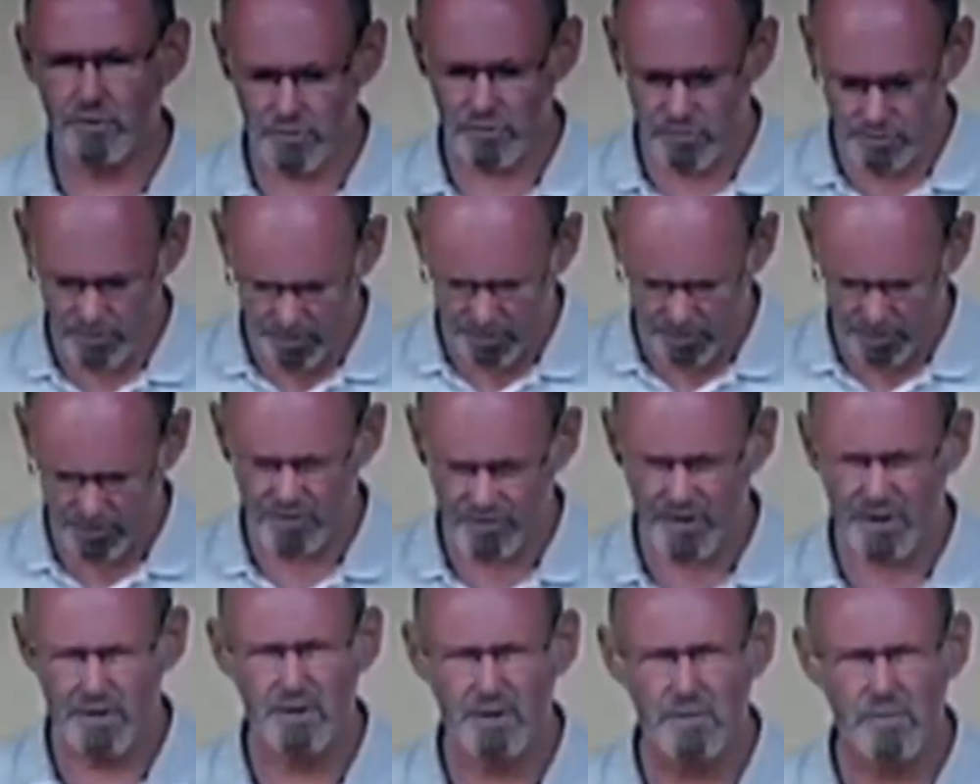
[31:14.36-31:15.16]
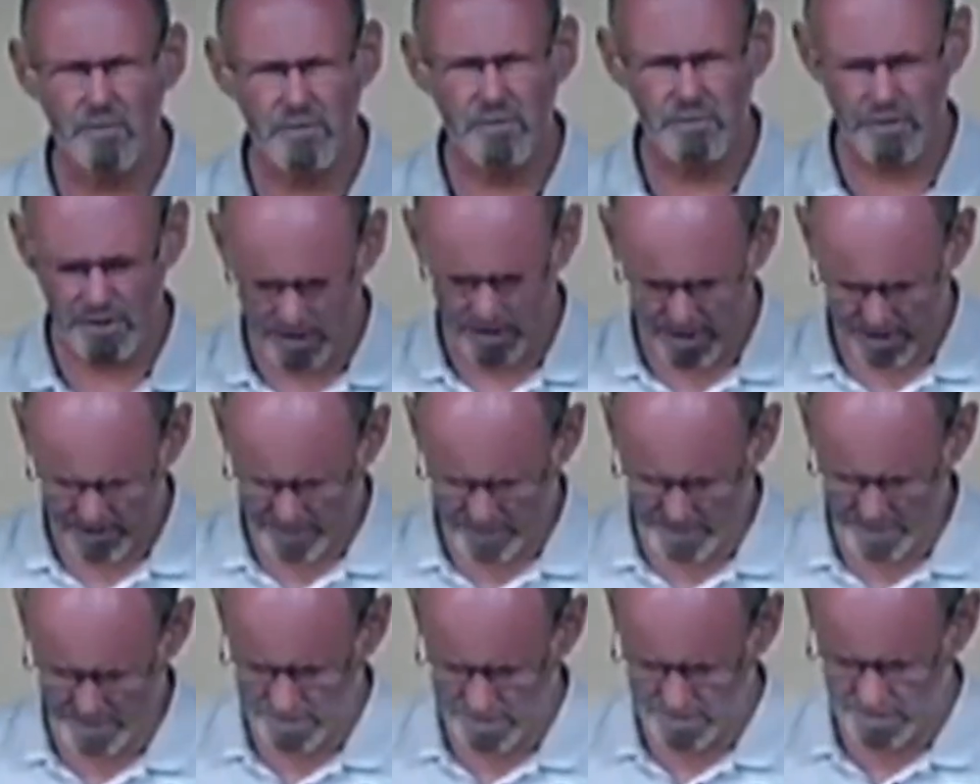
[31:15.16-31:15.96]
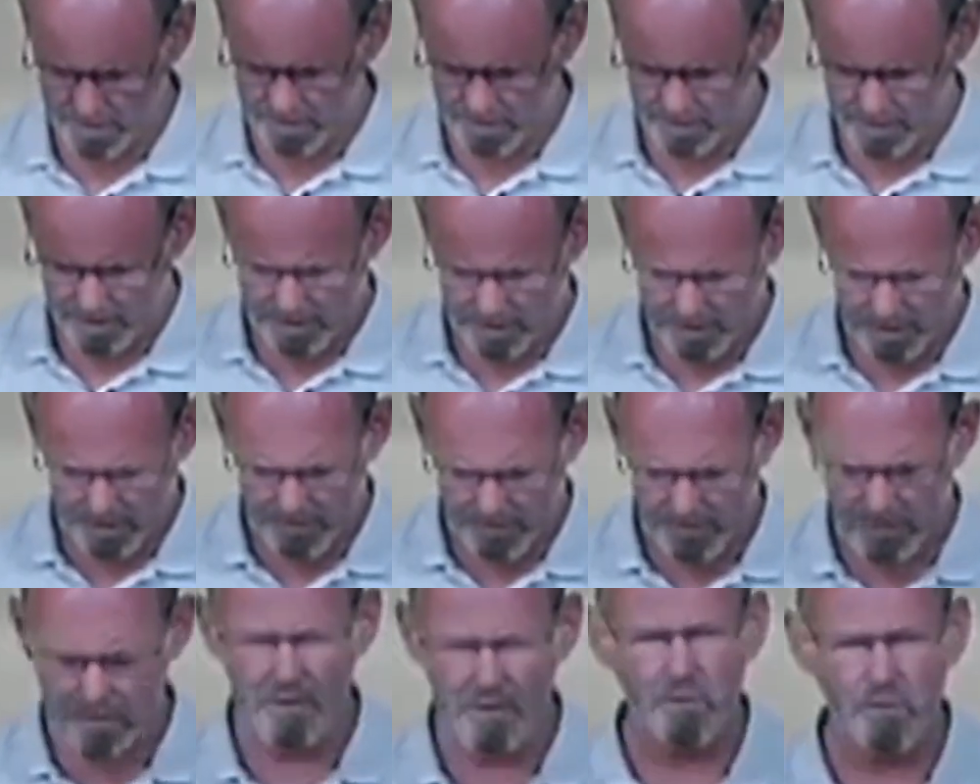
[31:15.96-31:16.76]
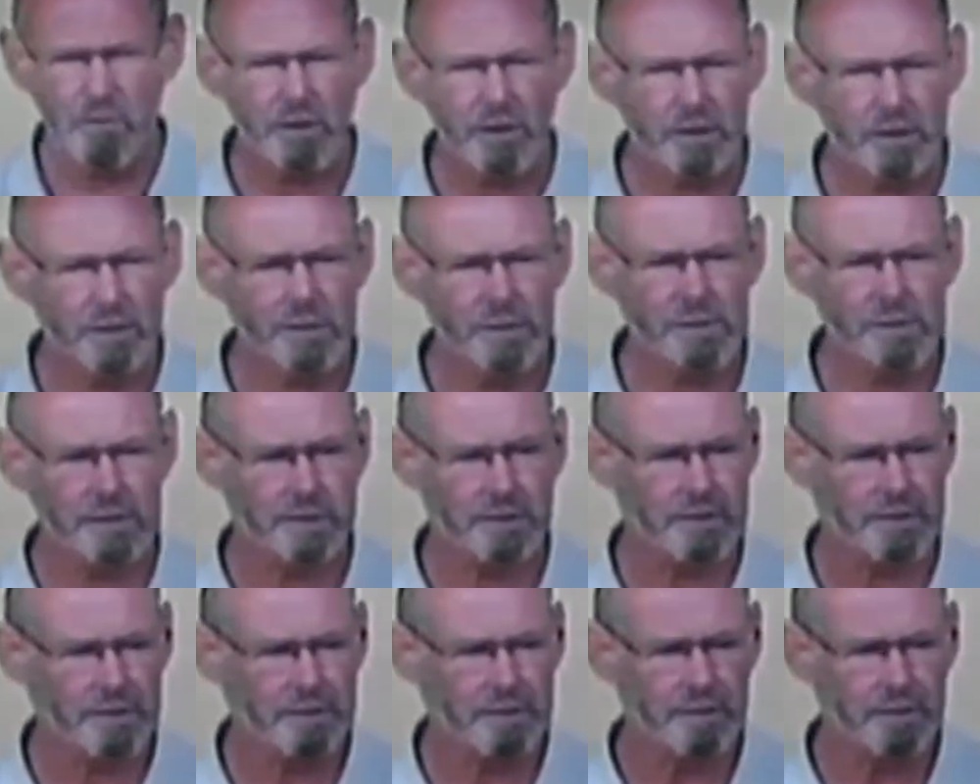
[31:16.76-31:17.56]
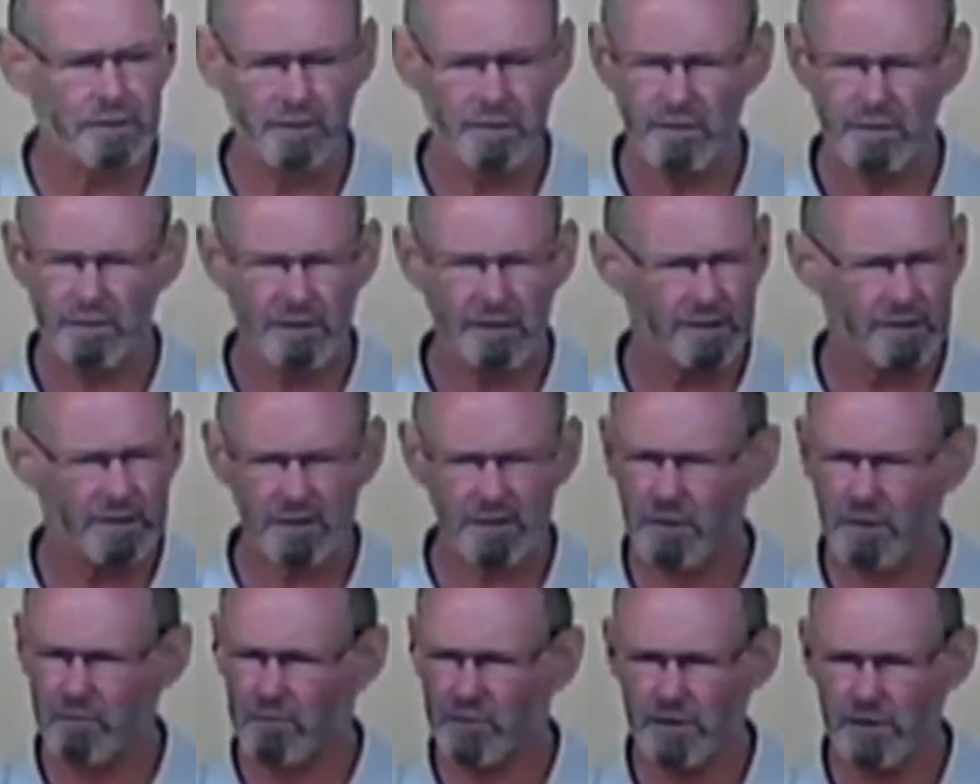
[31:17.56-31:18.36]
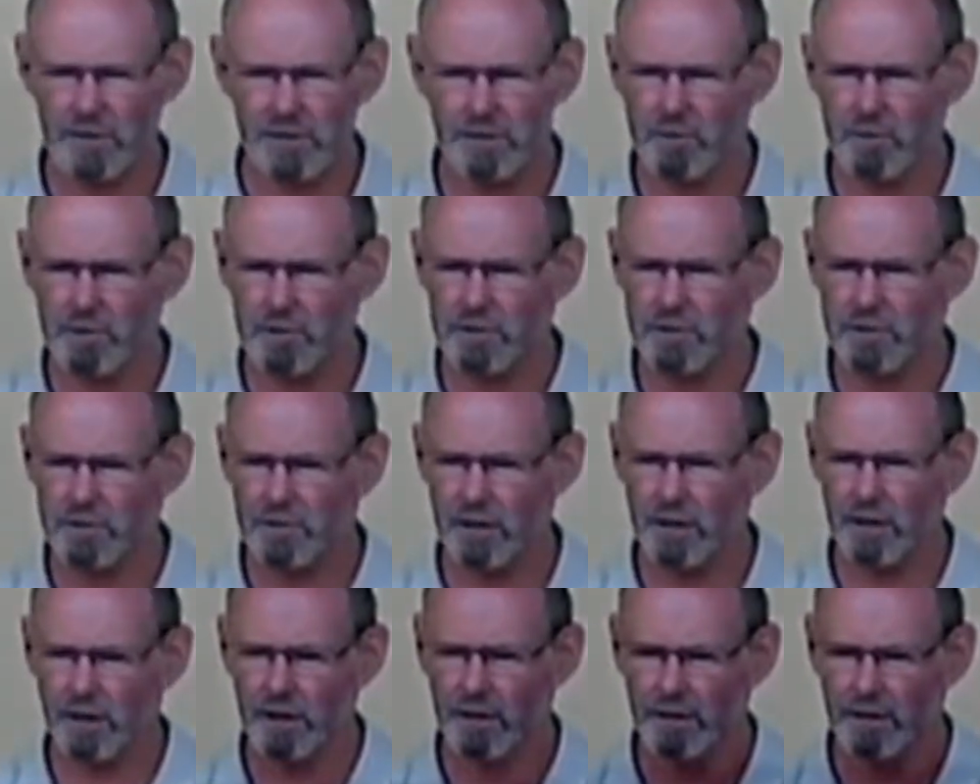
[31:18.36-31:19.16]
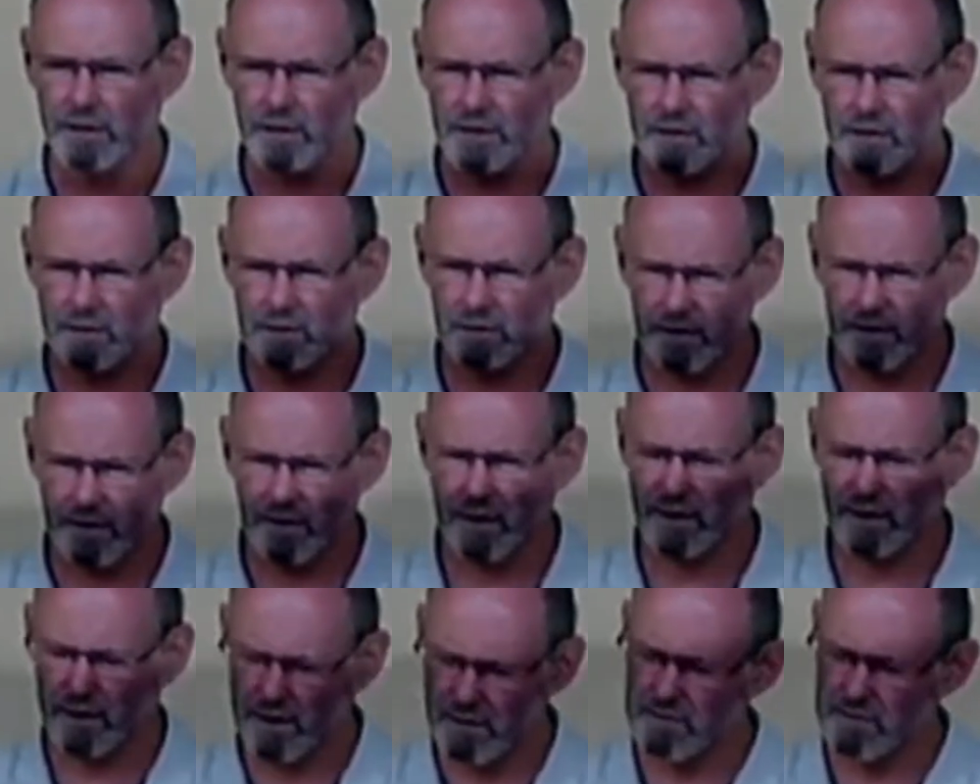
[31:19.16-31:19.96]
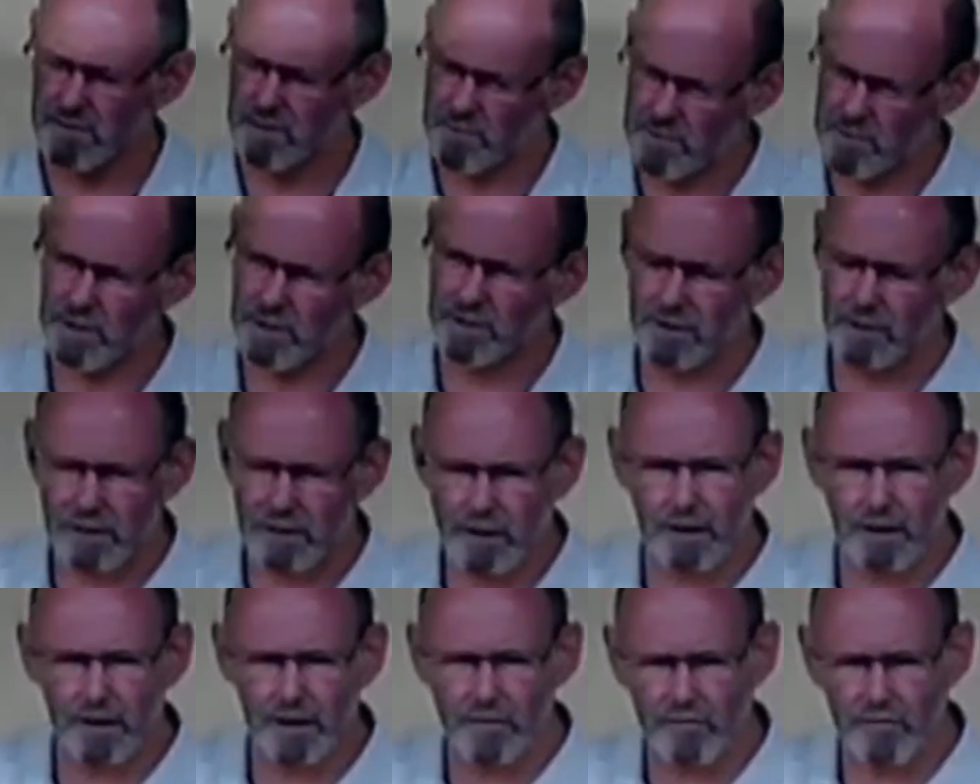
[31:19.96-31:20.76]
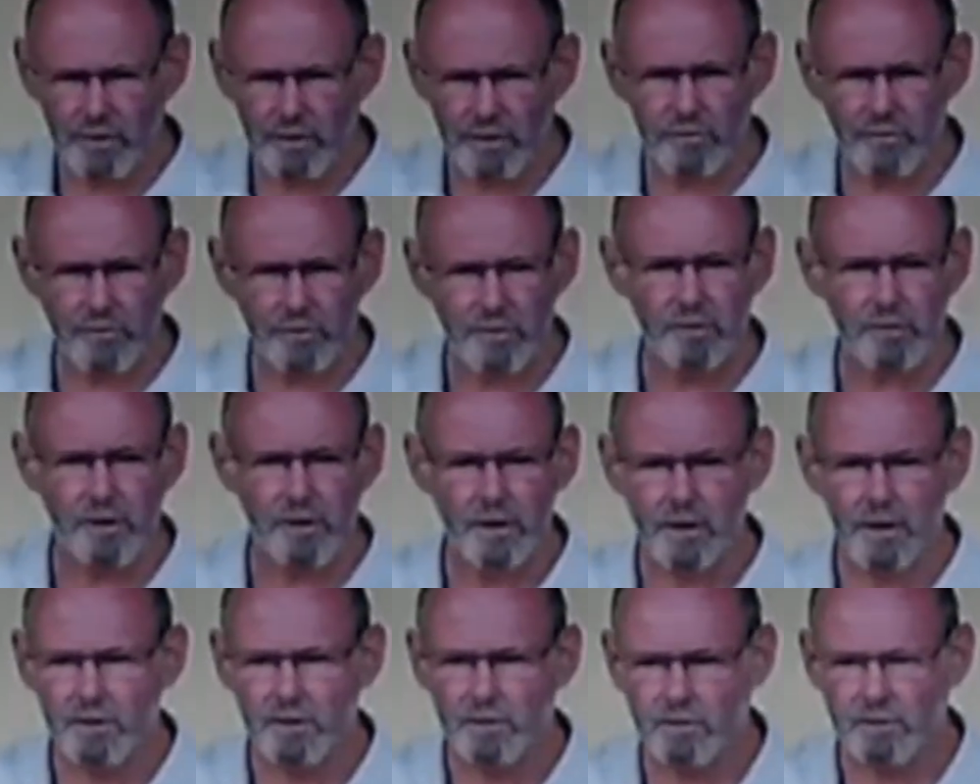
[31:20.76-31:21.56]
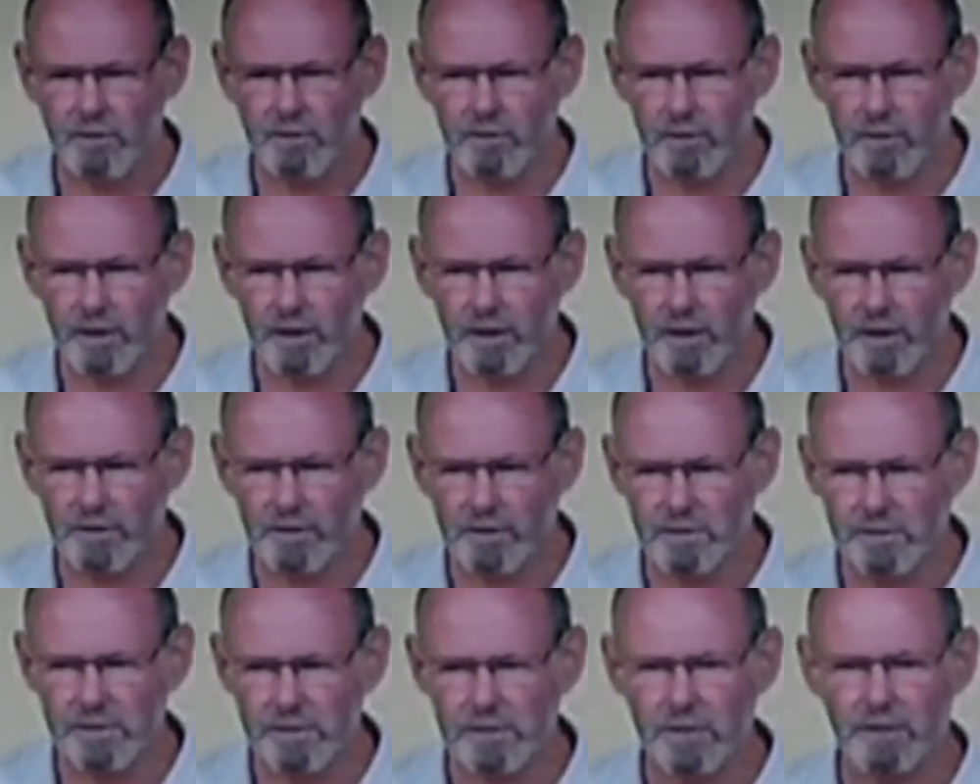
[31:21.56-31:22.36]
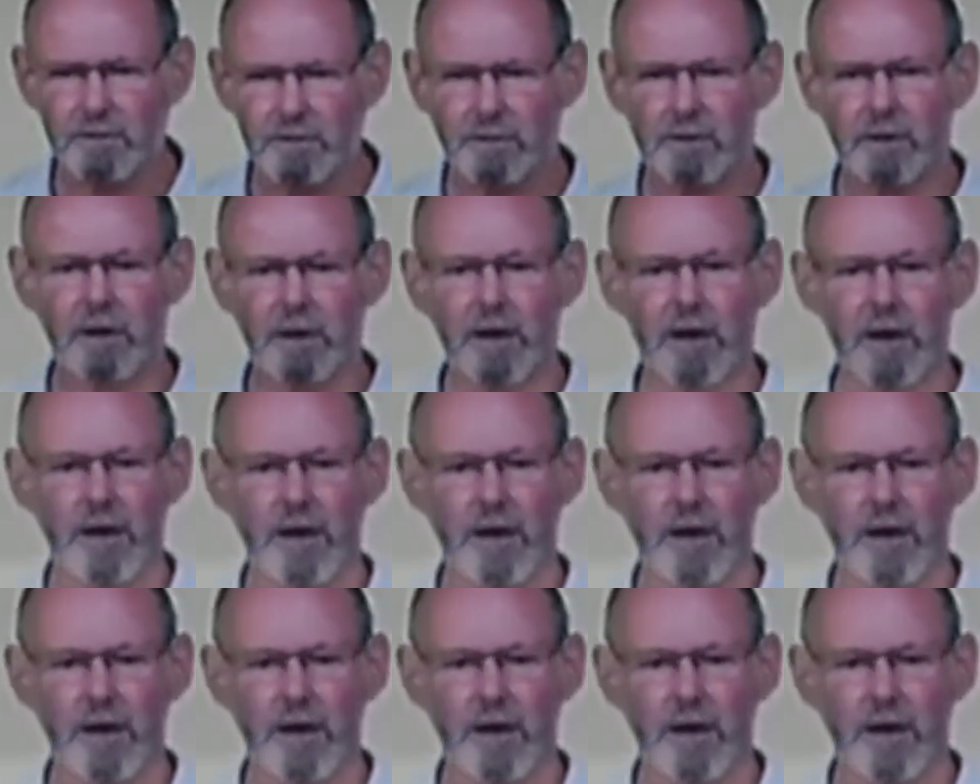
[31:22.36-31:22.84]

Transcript: truths very private, very personal, not something to be shared. Yeah, you, you'd be okay if, if you do that, just don't